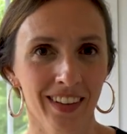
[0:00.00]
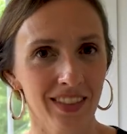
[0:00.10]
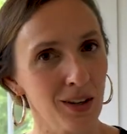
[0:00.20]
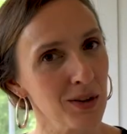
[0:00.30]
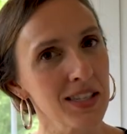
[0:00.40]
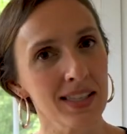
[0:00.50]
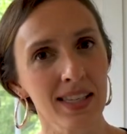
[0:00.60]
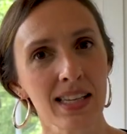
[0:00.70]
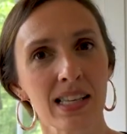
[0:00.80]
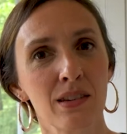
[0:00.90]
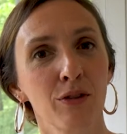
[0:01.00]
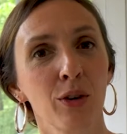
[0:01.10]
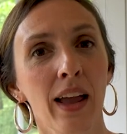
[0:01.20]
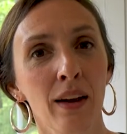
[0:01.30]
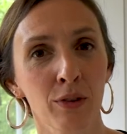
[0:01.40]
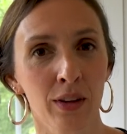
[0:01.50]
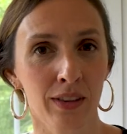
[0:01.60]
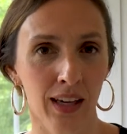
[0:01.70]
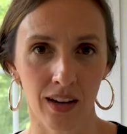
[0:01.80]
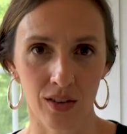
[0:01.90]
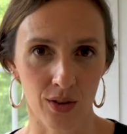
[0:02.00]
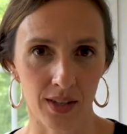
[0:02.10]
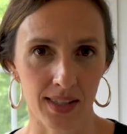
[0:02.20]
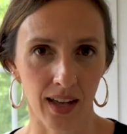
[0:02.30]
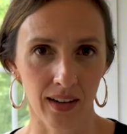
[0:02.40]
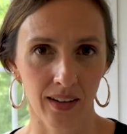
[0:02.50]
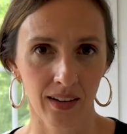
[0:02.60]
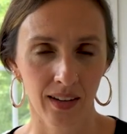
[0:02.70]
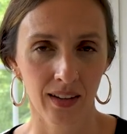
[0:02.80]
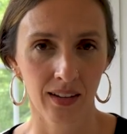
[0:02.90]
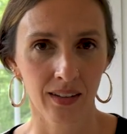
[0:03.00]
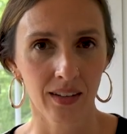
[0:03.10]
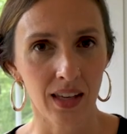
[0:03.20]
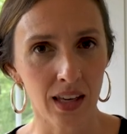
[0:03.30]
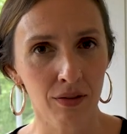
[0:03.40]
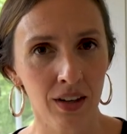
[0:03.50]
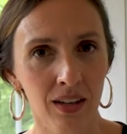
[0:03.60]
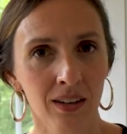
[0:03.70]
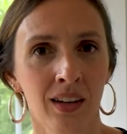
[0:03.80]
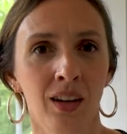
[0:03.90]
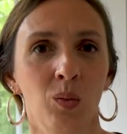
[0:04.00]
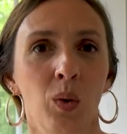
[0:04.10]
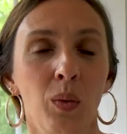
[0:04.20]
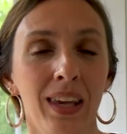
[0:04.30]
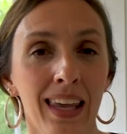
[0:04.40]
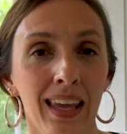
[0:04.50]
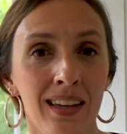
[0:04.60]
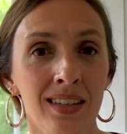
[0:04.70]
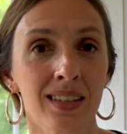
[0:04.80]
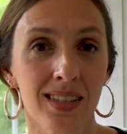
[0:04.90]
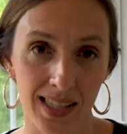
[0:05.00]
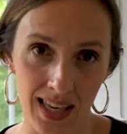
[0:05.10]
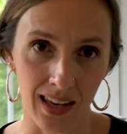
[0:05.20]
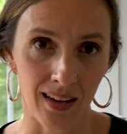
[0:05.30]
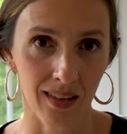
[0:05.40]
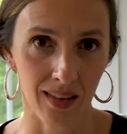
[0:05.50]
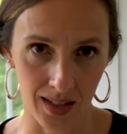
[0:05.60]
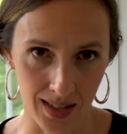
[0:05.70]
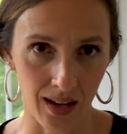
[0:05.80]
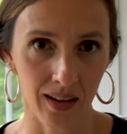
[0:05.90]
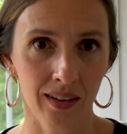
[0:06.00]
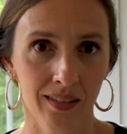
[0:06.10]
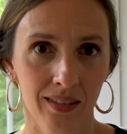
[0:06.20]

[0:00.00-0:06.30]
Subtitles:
There is a season for everything under the sun, even when we can't see the sun.